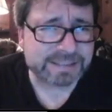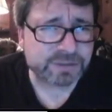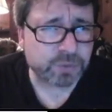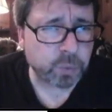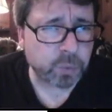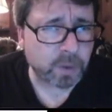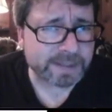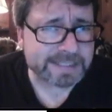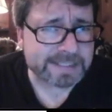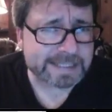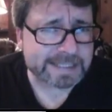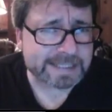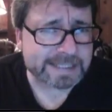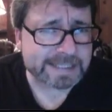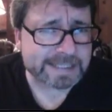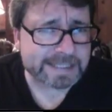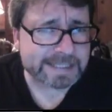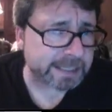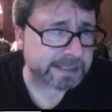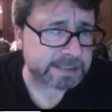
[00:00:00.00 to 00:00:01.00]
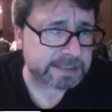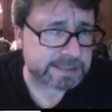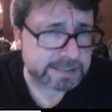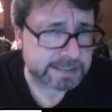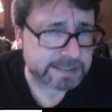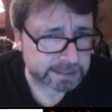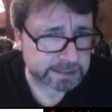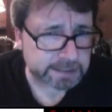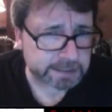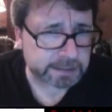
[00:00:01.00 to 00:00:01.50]

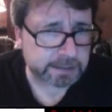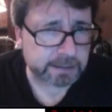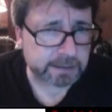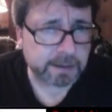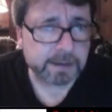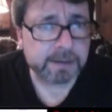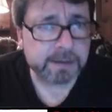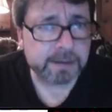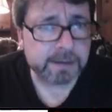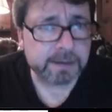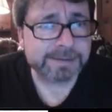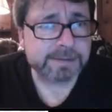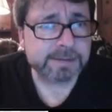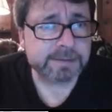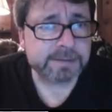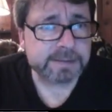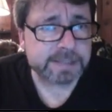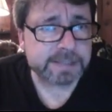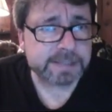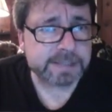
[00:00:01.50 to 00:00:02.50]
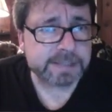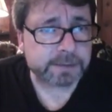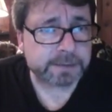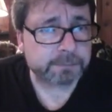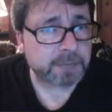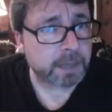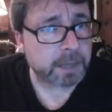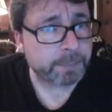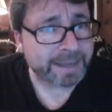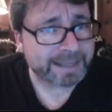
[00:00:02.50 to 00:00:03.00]
2018 cent,
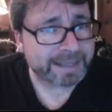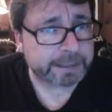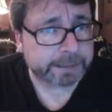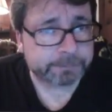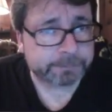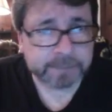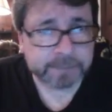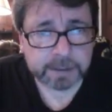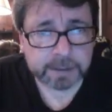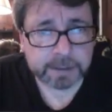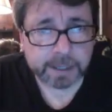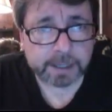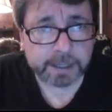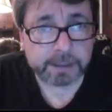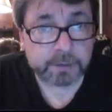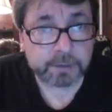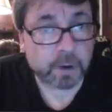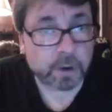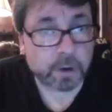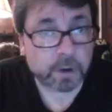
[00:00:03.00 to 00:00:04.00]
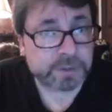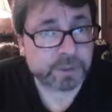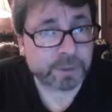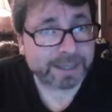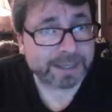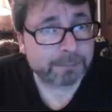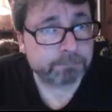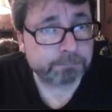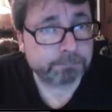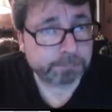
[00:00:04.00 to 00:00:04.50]
a penny, and also
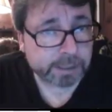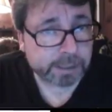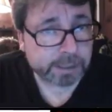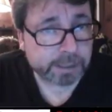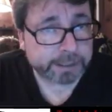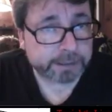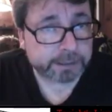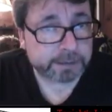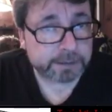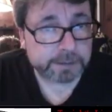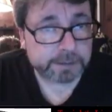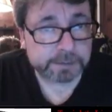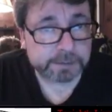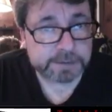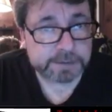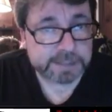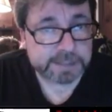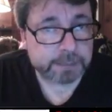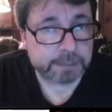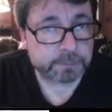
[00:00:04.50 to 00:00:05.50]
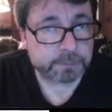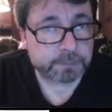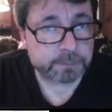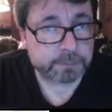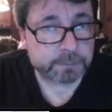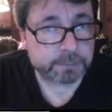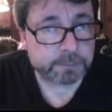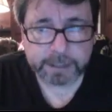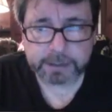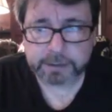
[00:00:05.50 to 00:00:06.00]
a blank in the same little
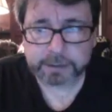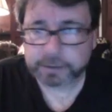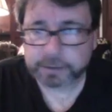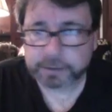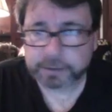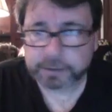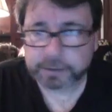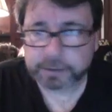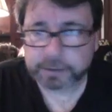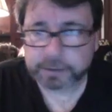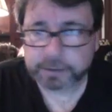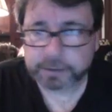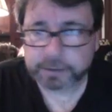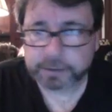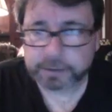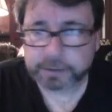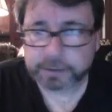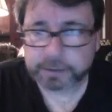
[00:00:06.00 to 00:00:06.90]
package. We'll take a